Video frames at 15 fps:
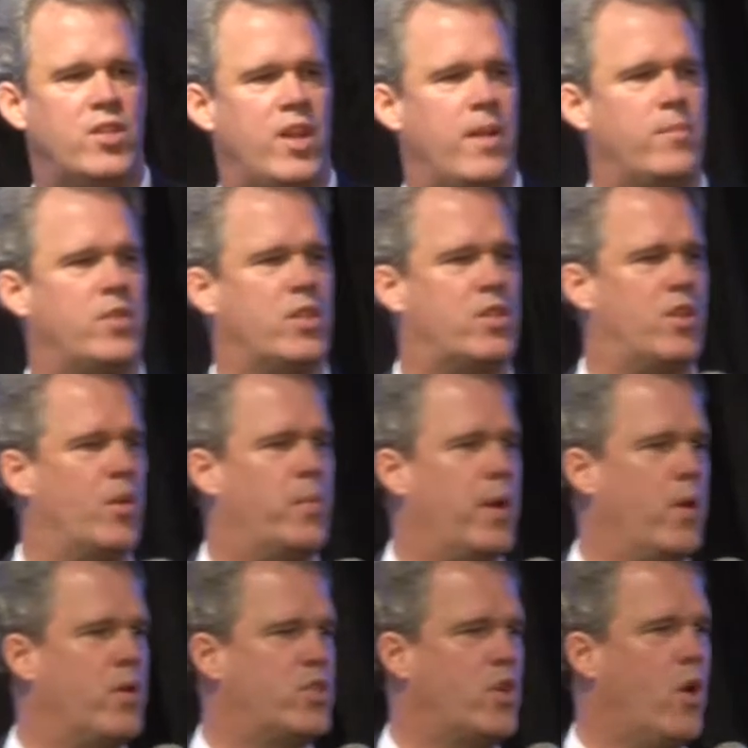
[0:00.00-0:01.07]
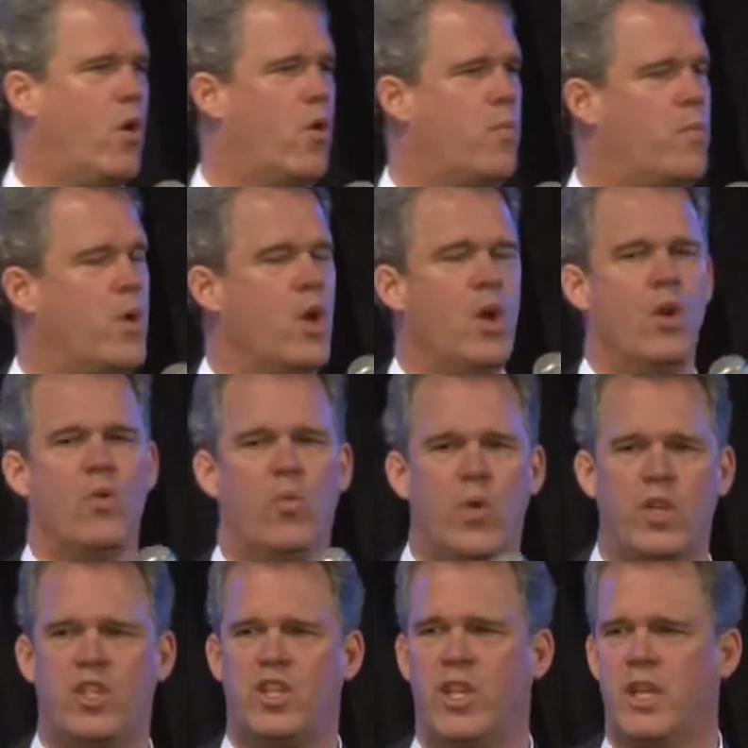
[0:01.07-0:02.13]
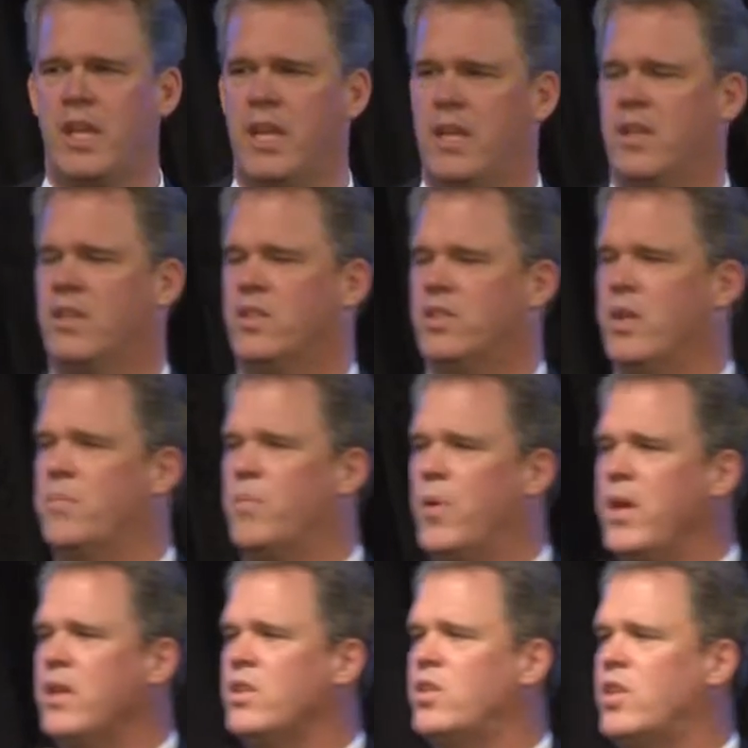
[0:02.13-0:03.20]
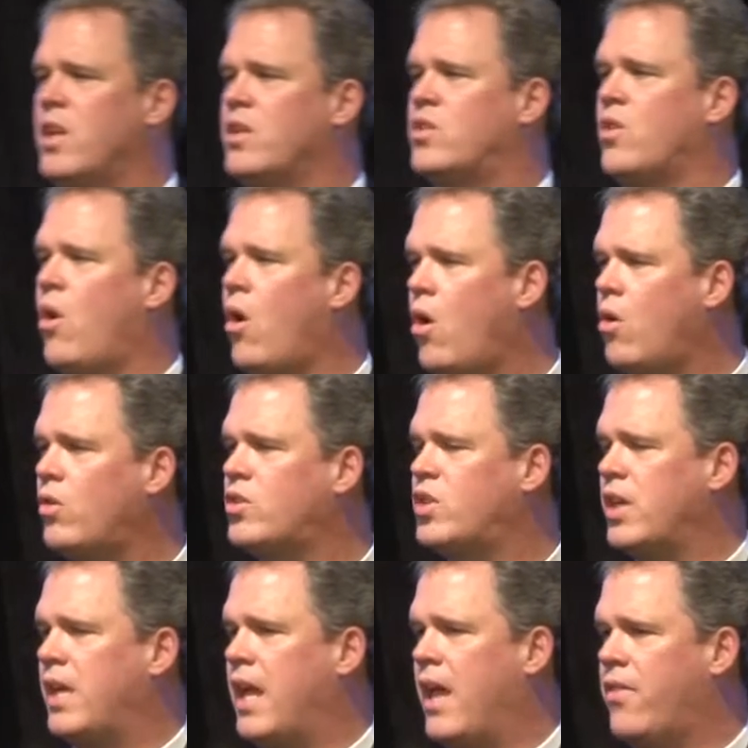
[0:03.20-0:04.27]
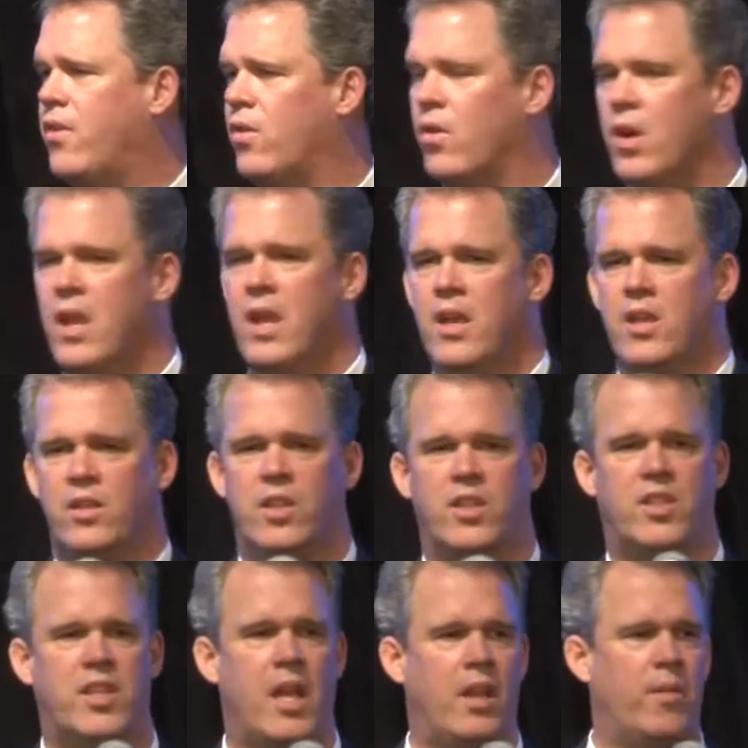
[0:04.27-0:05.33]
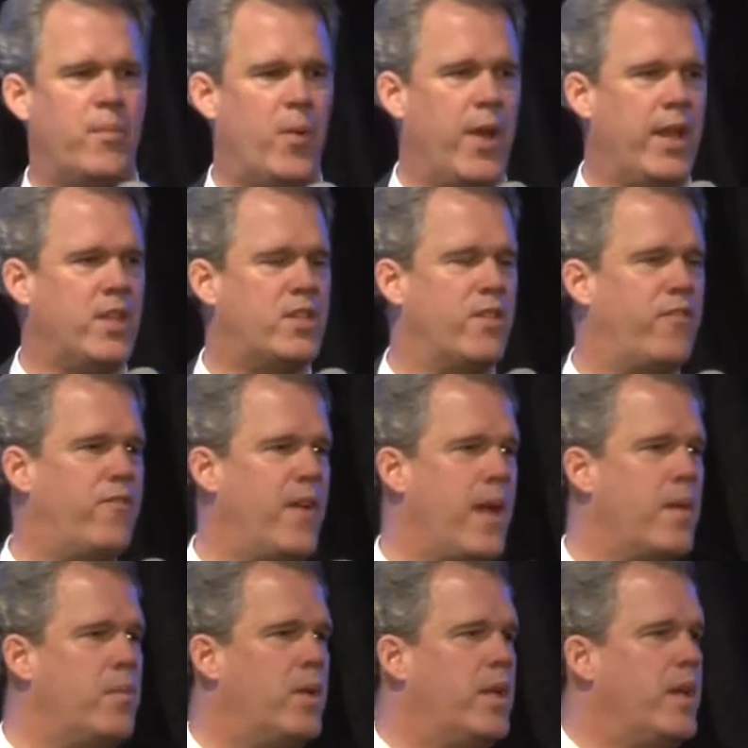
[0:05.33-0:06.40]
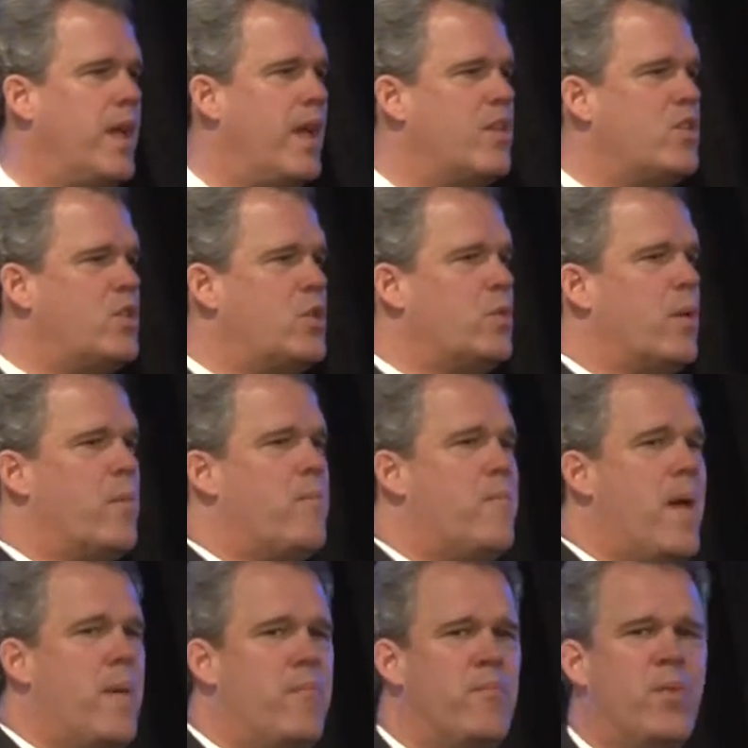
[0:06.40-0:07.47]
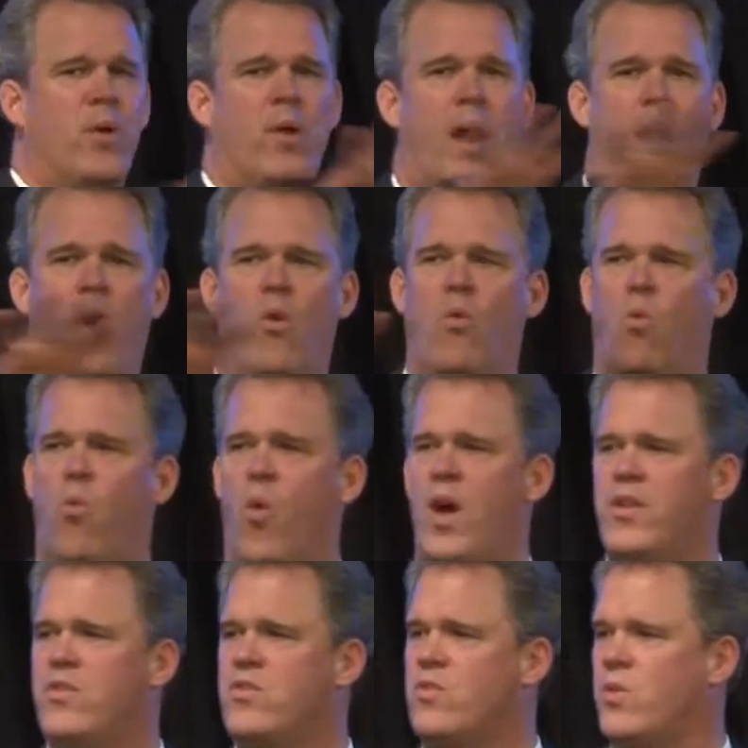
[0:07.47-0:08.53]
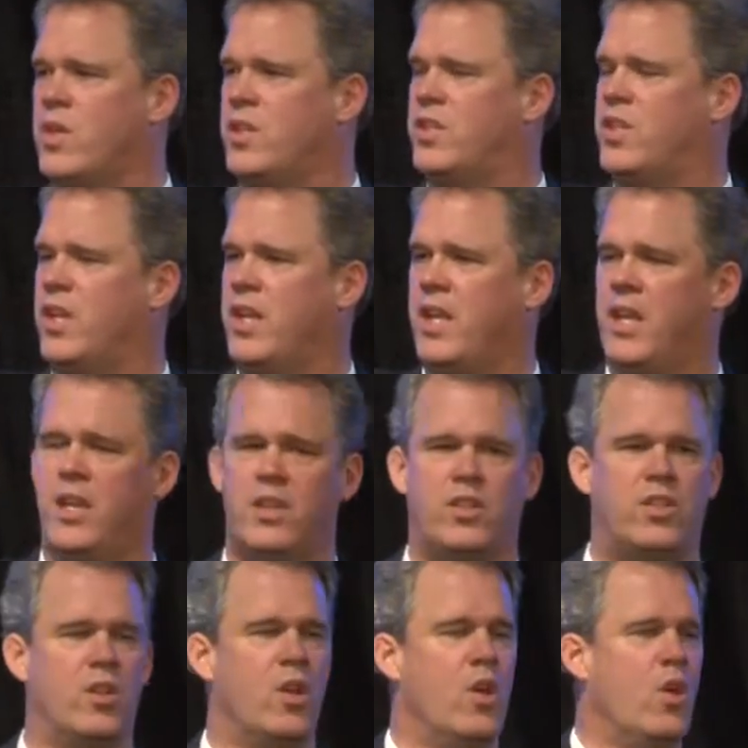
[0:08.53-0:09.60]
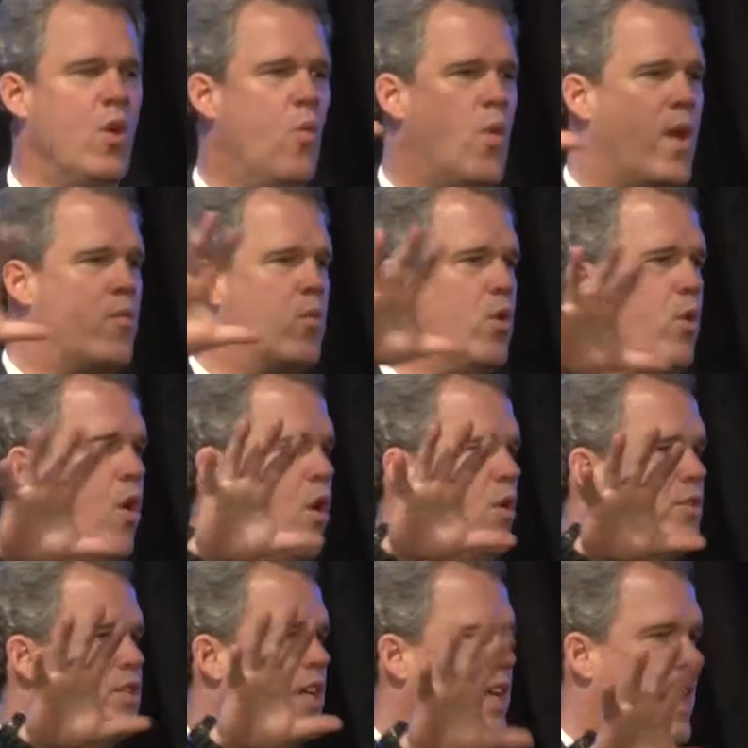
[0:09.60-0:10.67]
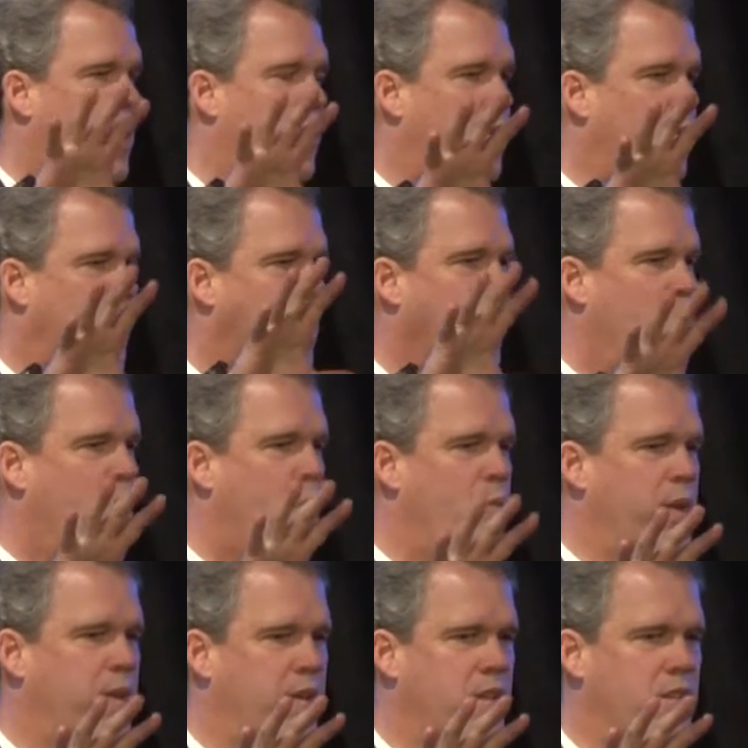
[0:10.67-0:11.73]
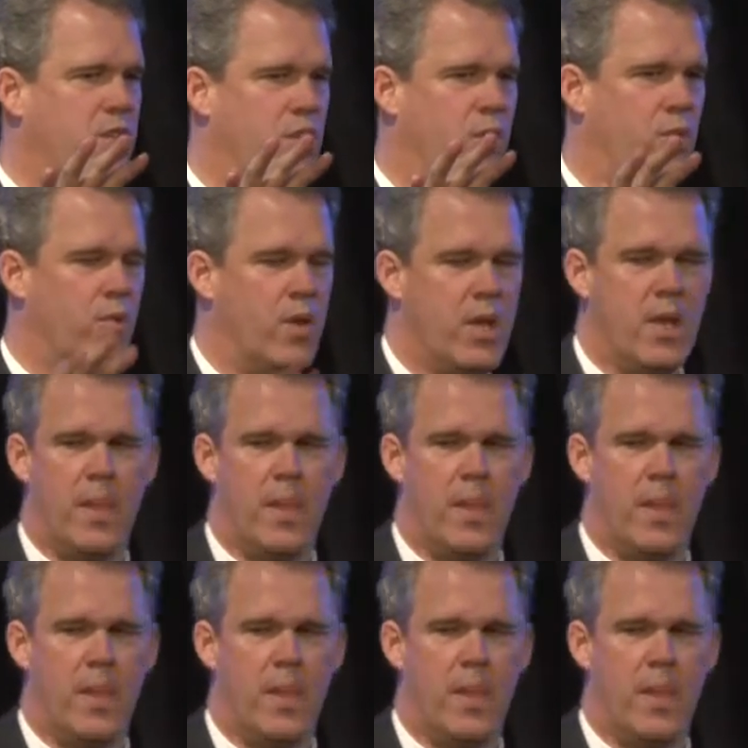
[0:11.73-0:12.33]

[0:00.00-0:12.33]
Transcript: James as their parish home, which it is. It brings us all together to celebrate as a family and to remember how wondrous it is when we're all together and what we can do.